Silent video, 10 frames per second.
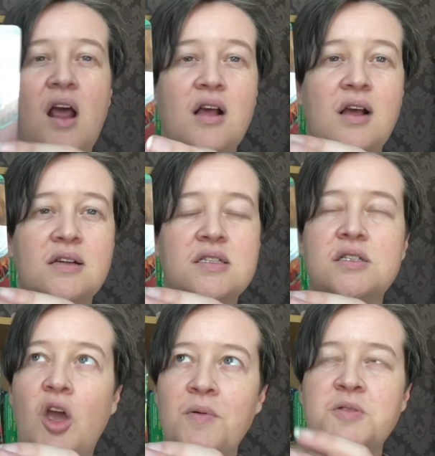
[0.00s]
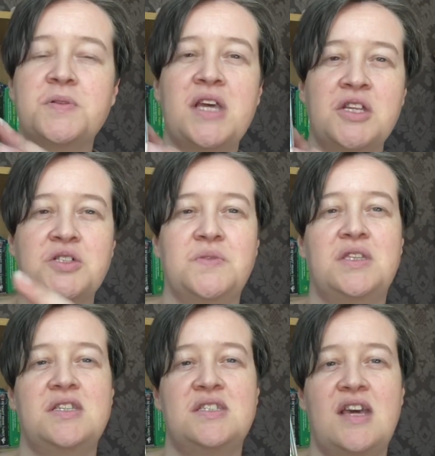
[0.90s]
so much potential with
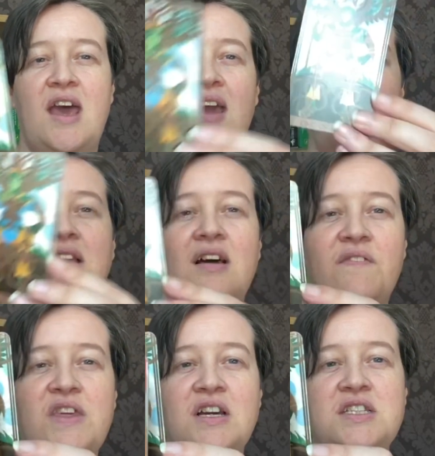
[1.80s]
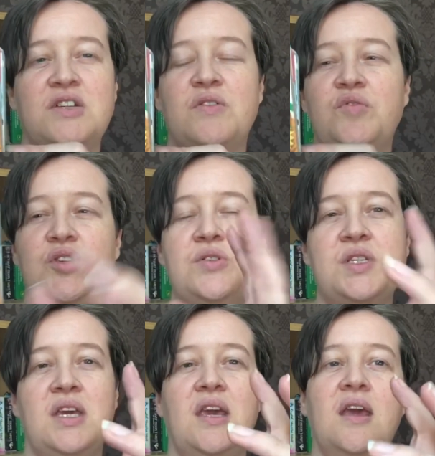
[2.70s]
this deck. I love the idea of
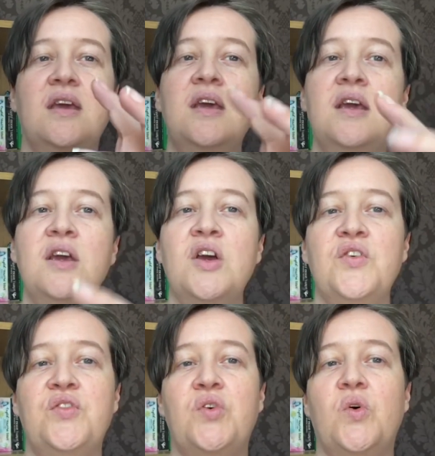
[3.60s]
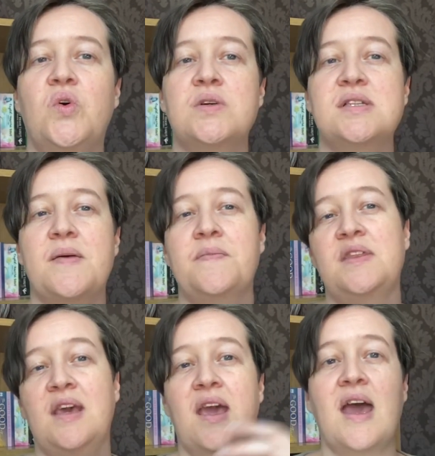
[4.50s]
using it for
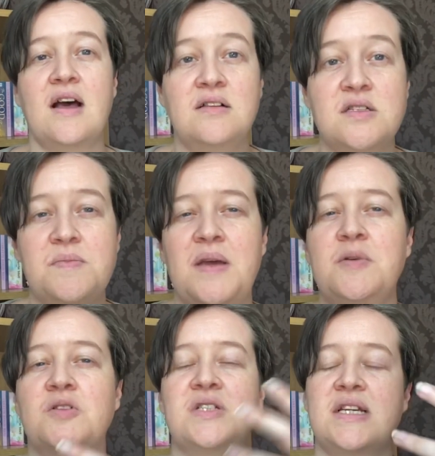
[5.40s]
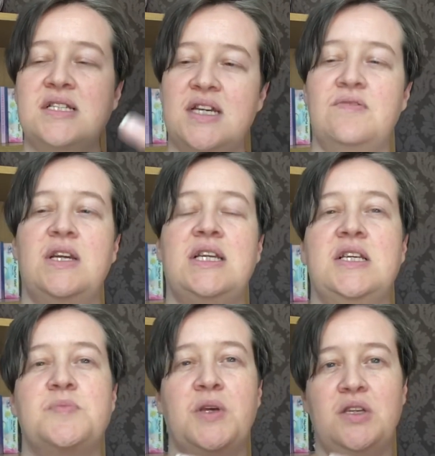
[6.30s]
something else, maybe not day-to-day
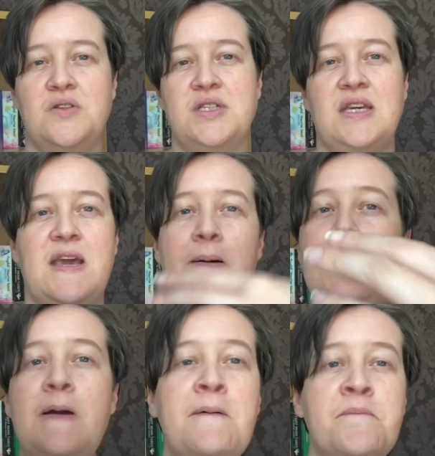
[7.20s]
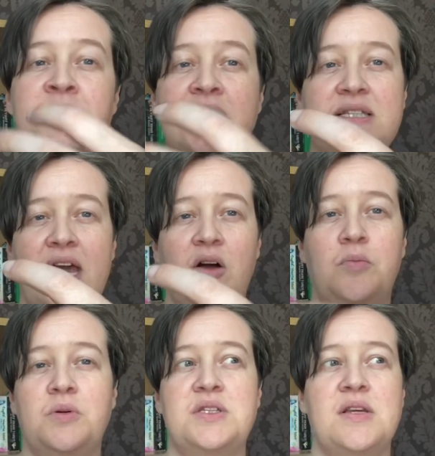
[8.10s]
readings, but using it to
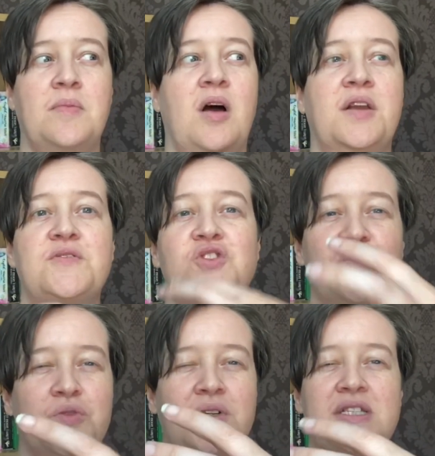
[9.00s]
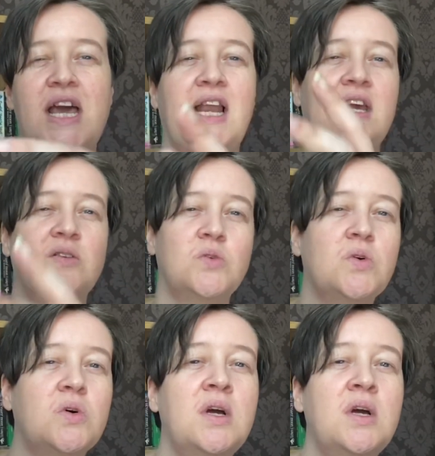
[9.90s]
help with some kind of storytelling or